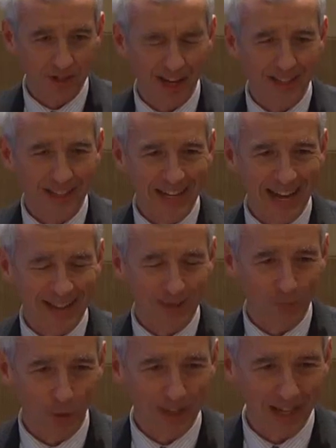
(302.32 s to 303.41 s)
is not in the
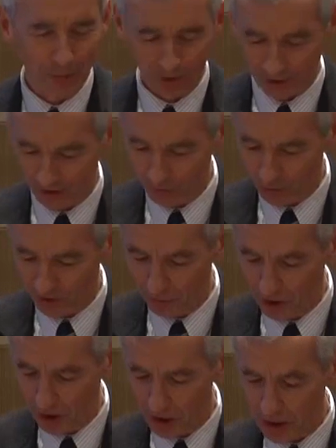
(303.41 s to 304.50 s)
active vocabulary of most
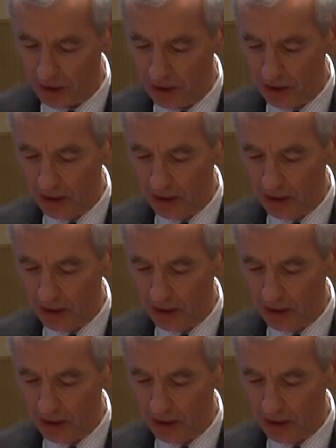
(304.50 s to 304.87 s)
Americans,